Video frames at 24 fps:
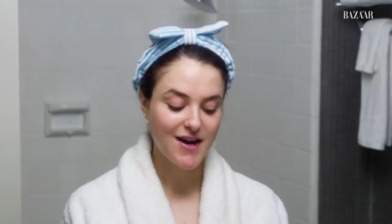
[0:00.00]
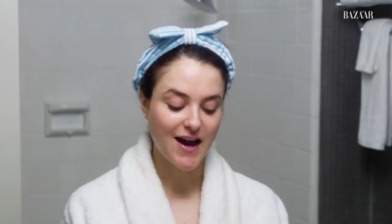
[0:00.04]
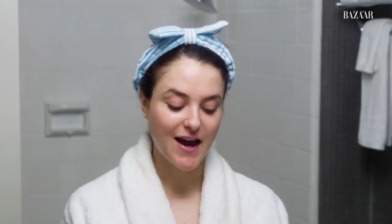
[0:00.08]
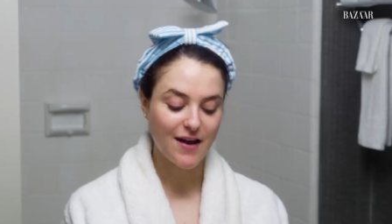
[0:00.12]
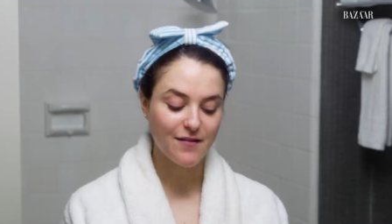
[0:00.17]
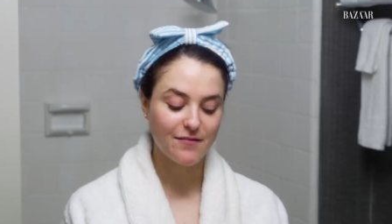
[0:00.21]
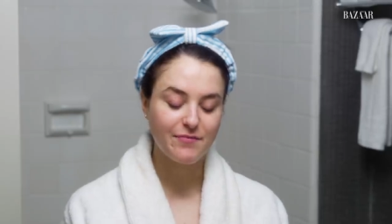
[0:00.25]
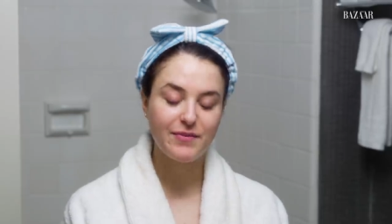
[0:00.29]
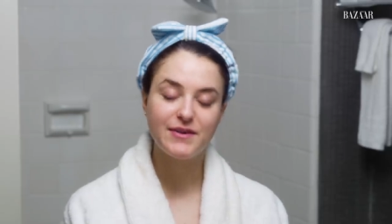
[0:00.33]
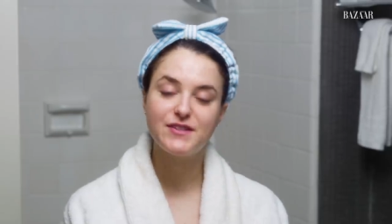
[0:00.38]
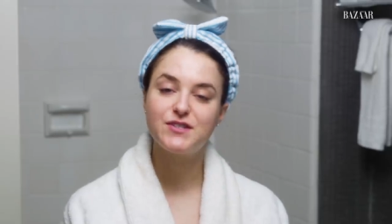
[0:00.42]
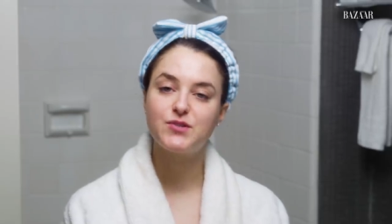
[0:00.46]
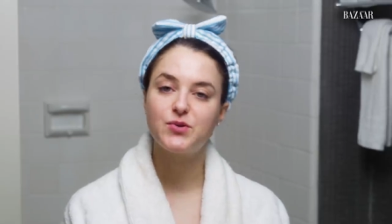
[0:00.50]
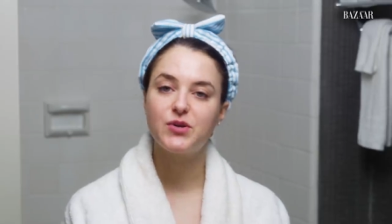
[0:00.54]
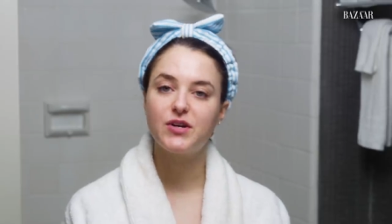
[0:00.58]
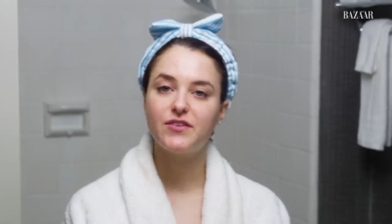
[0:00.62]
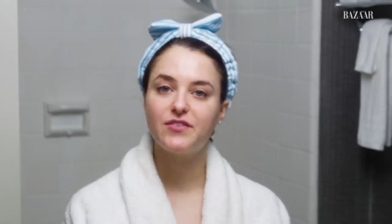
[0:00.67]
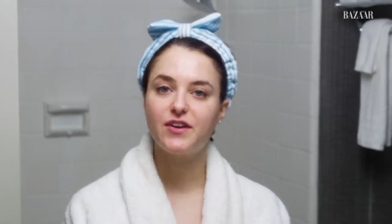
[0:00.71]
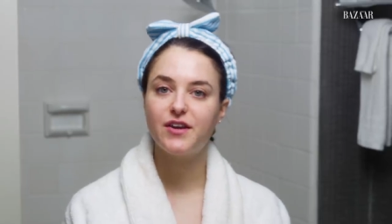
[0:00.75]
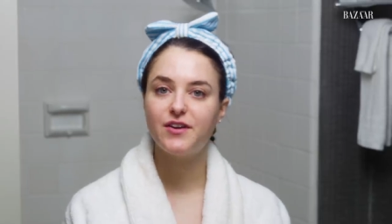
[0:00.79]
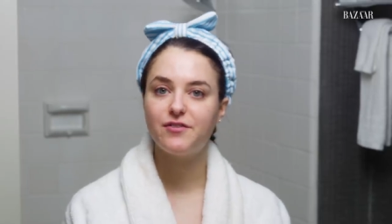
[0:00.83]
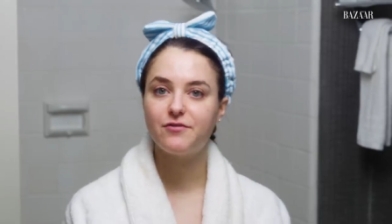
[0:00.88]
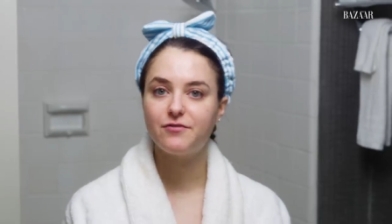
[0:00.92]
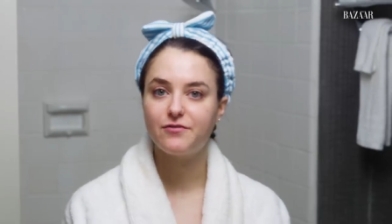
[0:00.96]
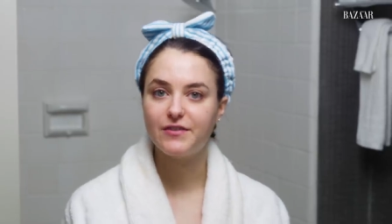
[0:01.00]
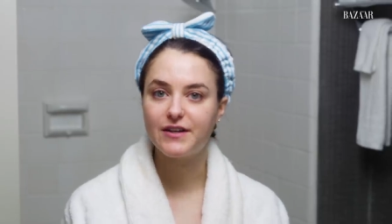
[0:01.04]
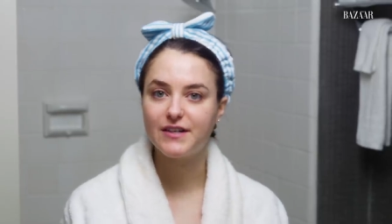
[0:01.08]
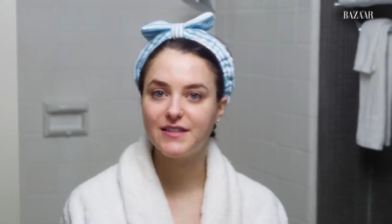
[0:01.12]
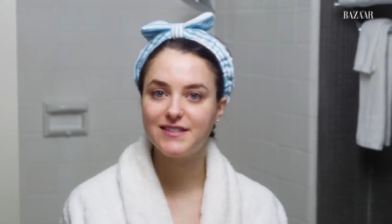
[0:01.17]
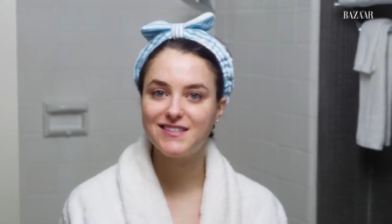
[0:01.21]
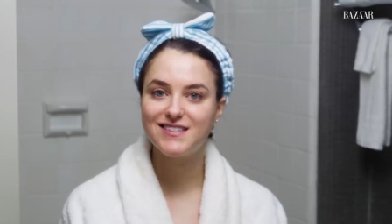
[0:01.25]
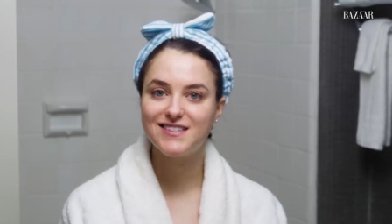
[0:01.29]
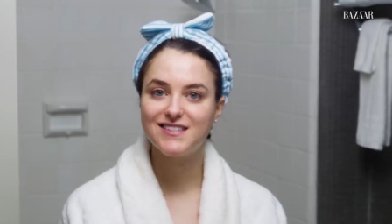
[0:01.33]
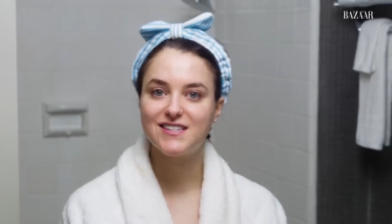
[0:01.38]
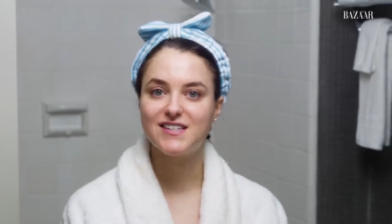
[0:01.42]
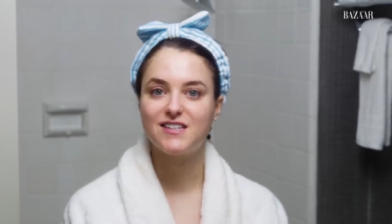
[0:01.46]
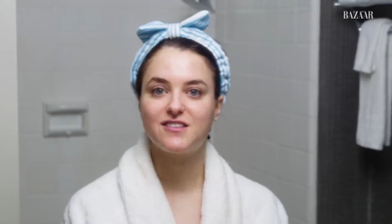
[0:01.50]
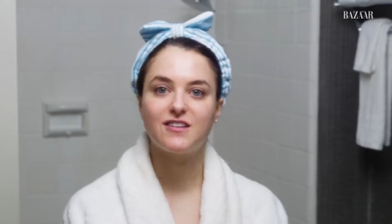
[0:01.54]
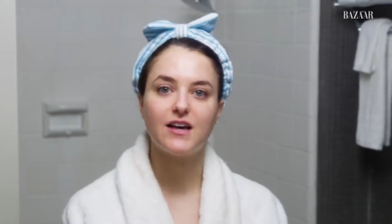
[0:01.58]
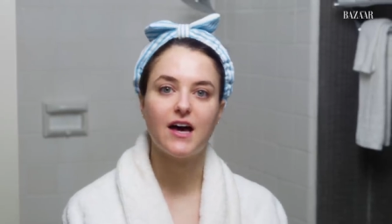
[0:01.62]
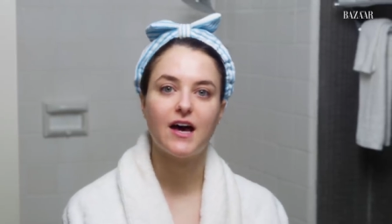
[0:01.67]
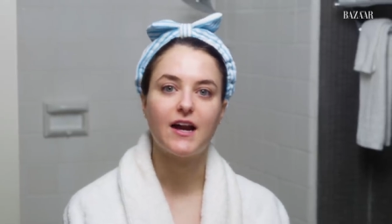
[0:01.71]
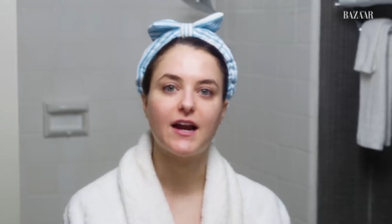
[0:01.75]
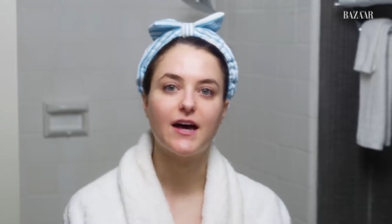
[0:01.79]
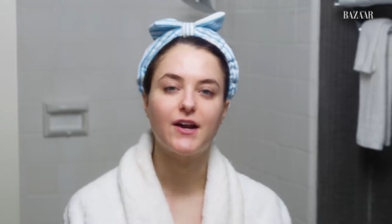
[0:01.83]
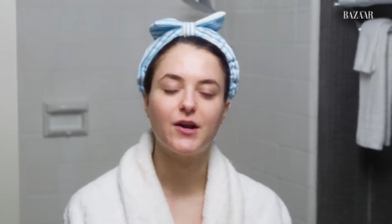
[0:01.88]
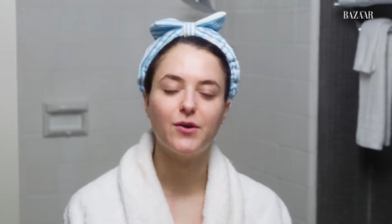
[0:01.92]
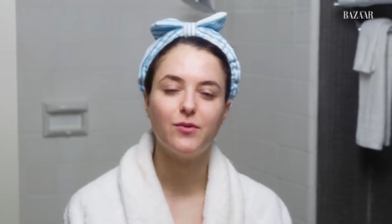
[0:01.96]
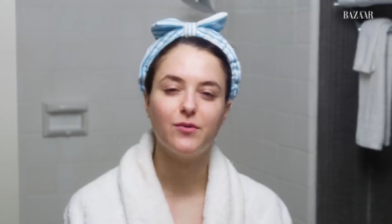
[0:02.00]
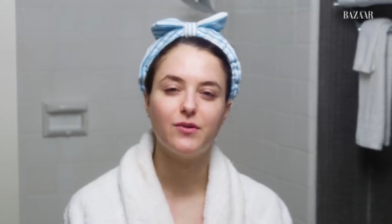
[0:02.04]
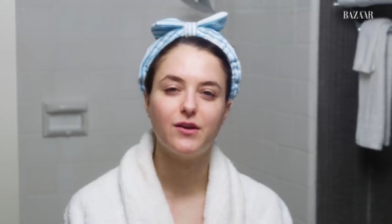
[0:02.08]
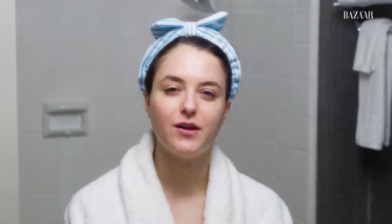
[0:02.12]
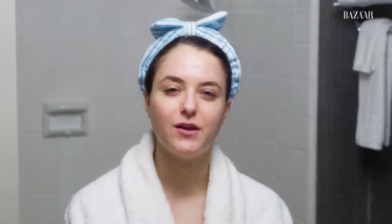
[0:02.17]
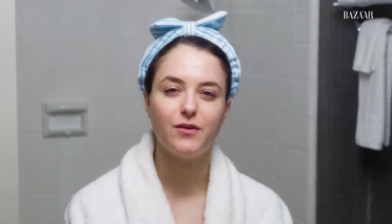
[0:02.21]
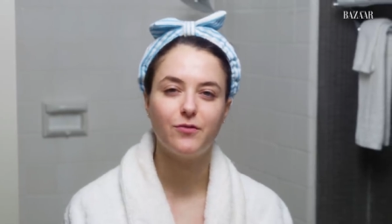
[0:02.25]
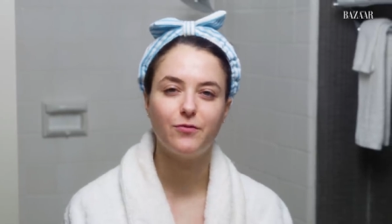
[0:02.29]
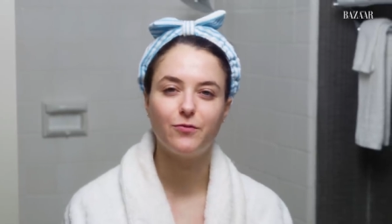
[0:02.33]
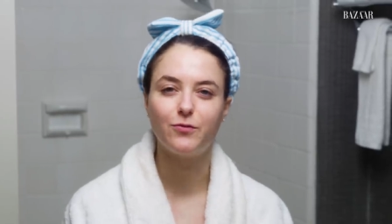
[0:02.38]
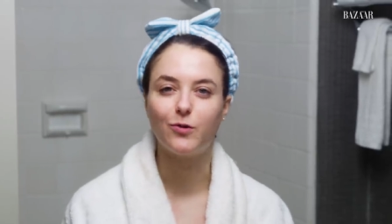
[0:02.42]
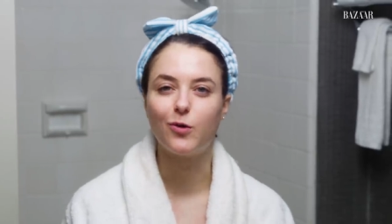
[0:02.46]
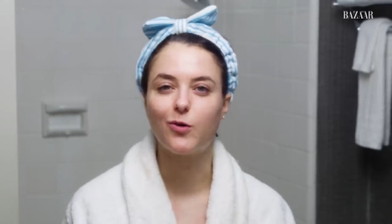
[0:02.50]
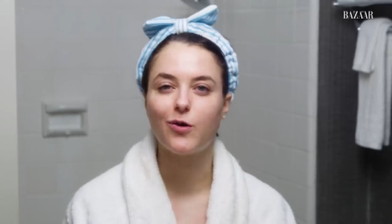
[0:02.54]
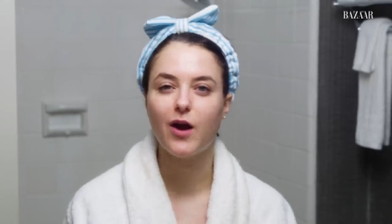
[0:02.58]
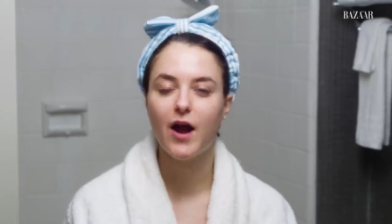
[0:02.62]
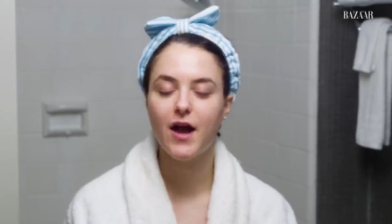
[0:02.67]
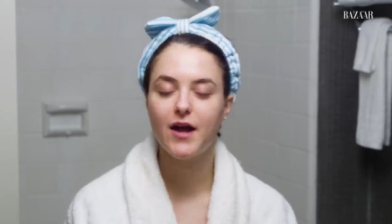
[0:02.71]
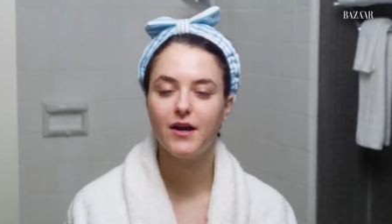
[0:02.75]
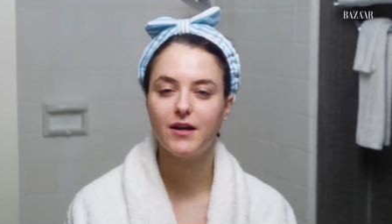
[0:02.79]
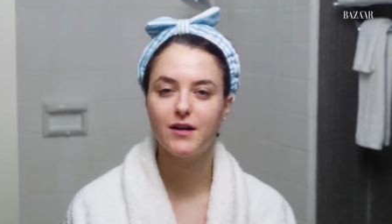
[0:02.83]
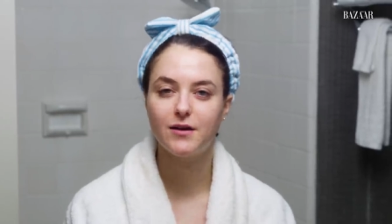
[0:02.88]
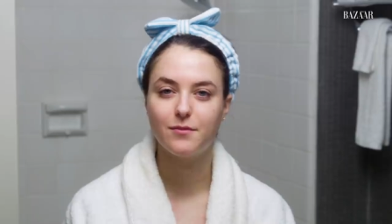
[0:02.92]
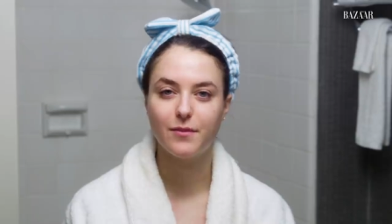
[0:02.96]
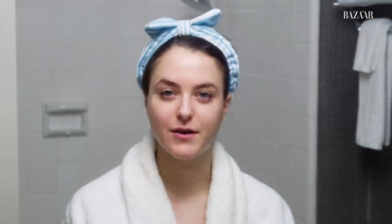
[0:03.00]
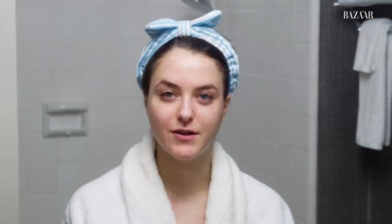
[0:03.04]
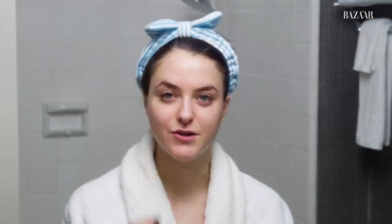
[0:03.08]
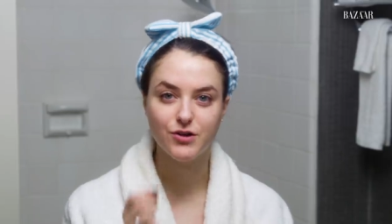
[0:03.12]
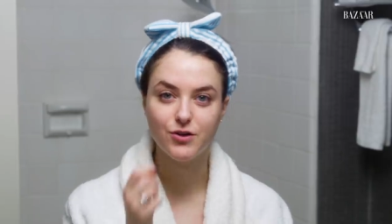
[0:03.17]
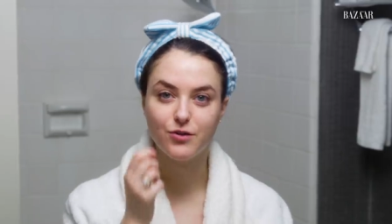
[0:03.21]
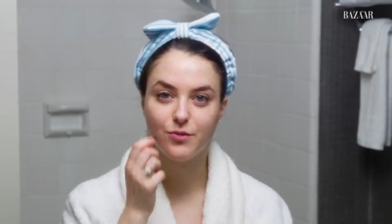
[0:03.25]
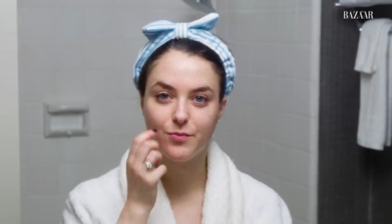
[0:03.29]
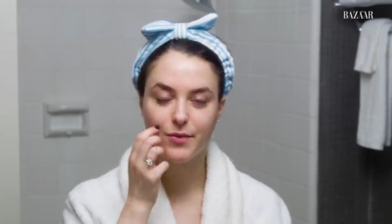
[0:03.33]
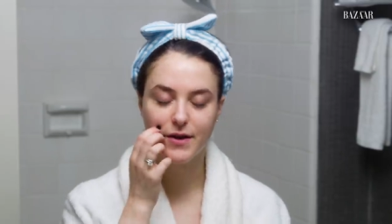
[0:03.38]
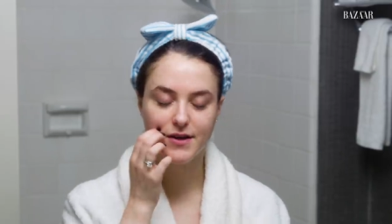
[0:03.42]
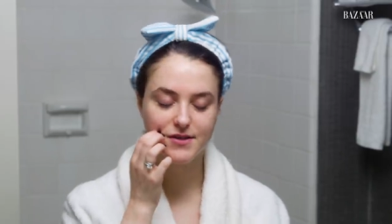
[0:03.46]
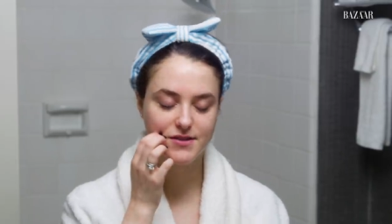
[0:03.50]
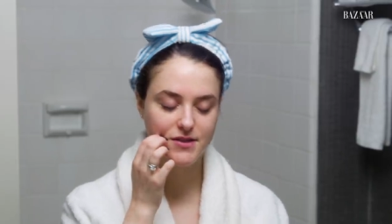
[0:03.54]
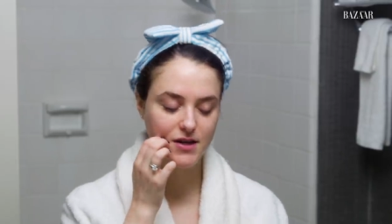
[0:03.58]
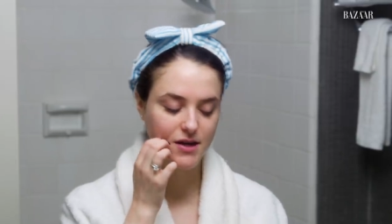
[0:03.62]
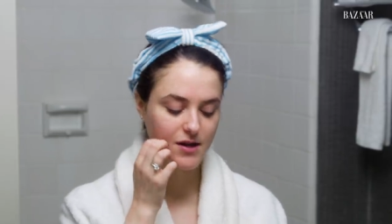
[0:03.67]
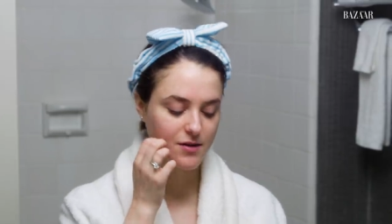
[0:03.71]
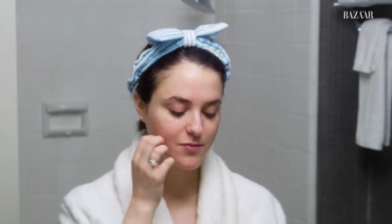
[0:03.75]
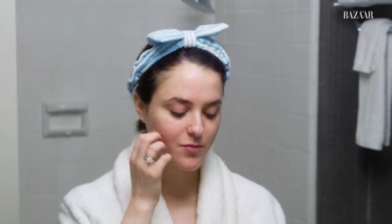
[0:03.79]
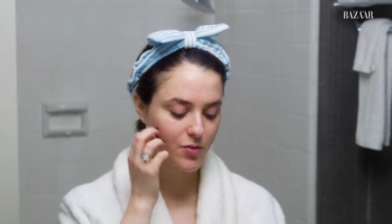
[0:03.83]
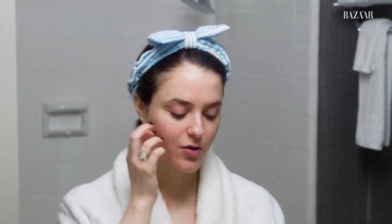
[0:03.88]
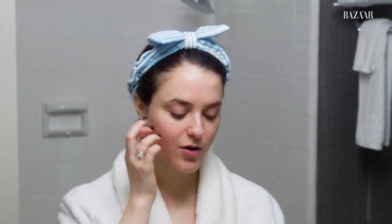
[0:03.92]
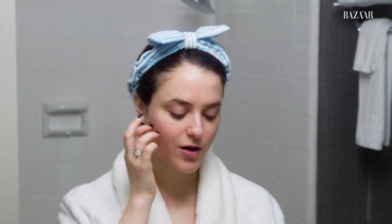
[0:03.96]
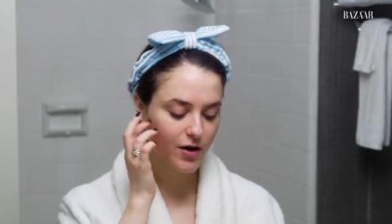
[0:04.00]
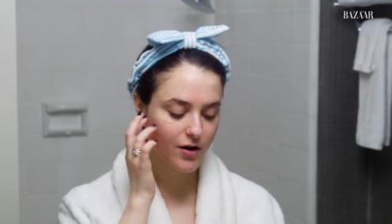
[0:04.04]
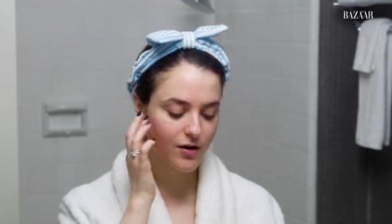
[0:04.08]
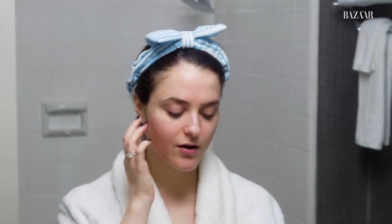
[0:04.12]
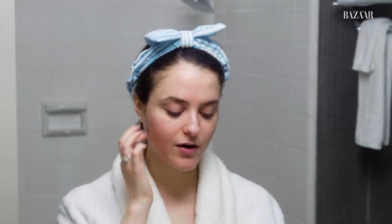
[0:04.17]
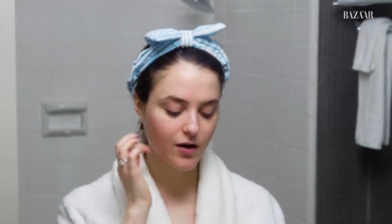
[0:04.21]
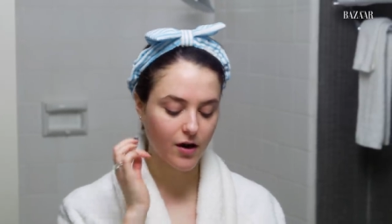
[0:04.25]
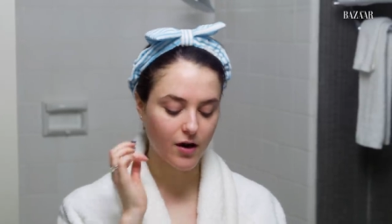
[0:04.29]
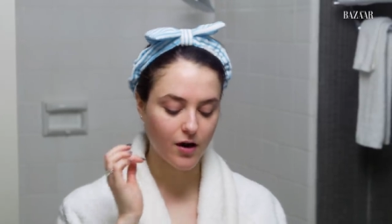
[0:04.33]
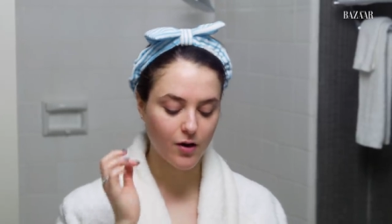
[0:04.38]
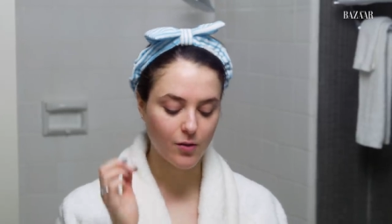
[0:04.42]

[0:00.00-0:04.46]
I've been sort of convinced that I don't need fluoride in my toothpaste anymore.